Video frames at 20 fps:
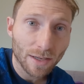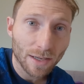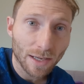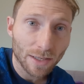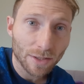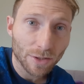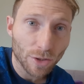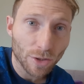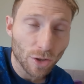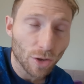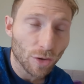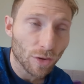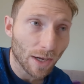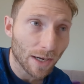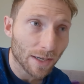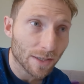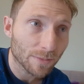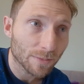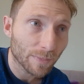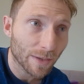I know that
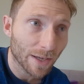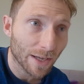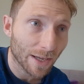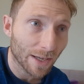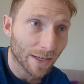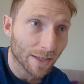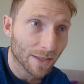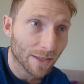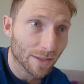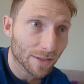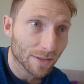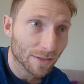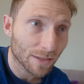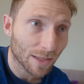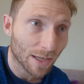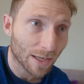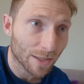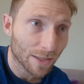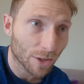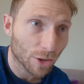I can make
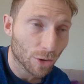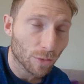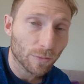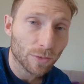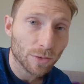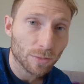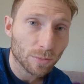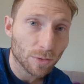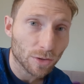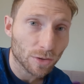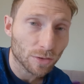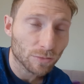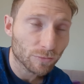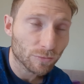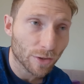a comfortable